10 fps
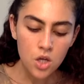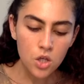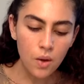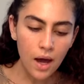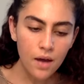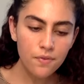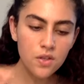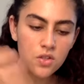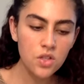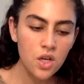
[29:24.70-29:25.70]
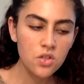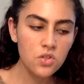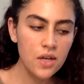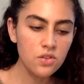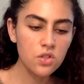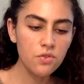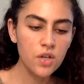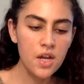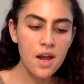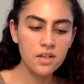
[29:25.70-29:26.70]
You have this sense of
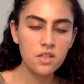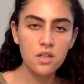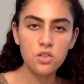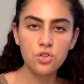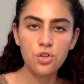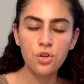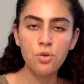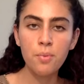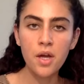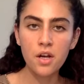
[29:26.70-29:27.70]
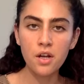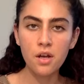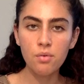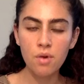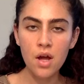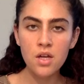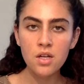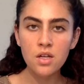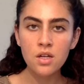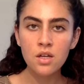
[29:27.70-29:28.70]
connectedness to humanity,
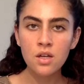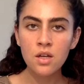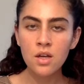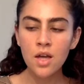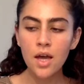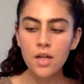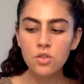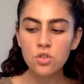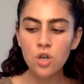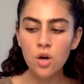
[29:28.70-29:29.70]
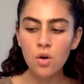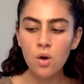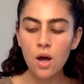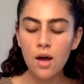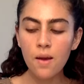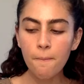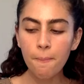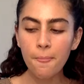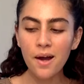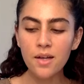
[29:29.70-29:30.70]
right? And so
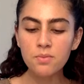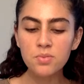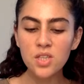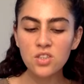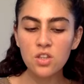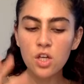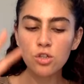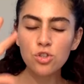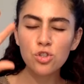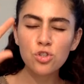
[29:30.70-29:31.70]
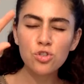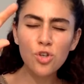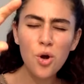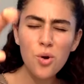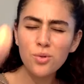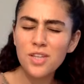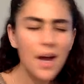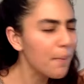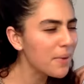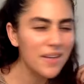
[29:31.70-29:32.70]
I'm sensing that you're so
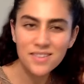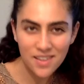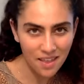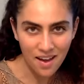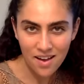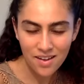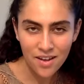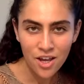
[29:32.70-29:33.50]
tapping into that,